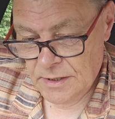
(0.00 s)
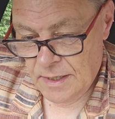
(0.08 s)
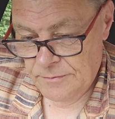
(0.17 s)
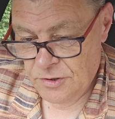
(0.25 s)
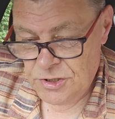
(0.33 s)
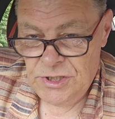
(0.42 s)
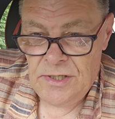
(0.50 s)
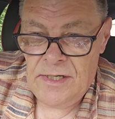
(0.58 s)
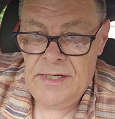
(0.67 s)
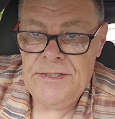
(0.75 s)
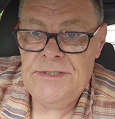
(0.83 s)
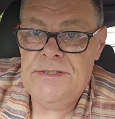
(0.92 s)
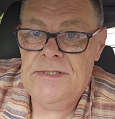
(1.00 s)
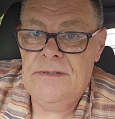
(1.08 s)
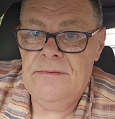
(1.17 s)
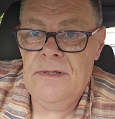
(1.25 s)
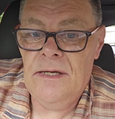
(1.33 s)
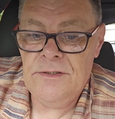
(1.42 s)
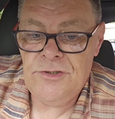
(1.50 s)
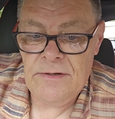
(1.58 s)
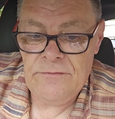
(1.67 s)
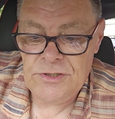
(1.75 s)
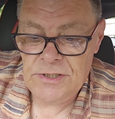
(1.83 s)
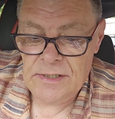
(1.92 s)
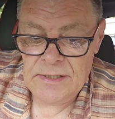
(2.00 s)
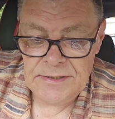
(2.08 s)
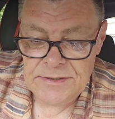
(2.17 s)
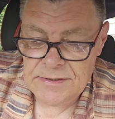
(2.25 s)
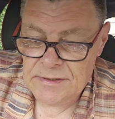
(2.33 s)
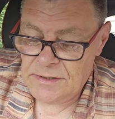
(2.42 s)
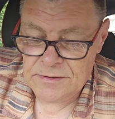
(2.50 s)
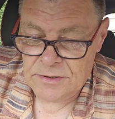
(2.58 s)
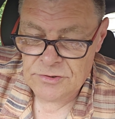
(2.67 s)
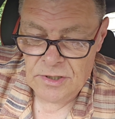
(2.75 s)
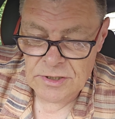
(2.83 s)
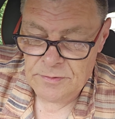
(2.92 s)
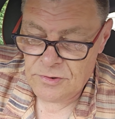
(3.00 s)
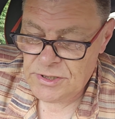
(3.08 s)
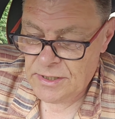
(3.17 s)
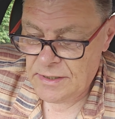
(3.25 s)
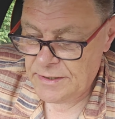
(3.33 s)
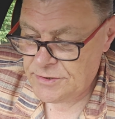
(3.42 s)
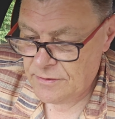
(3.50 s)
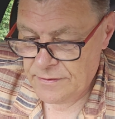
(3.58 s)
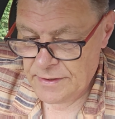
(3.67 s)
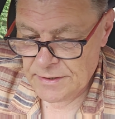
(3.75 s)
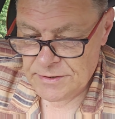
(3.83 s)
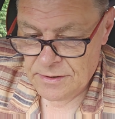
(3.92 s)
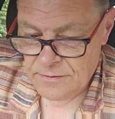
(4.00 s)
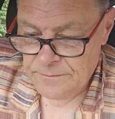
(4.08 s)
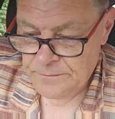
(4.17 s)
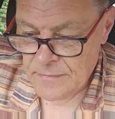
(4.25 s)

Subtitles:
a journalist, travel journalist, a transport journalist or anything. So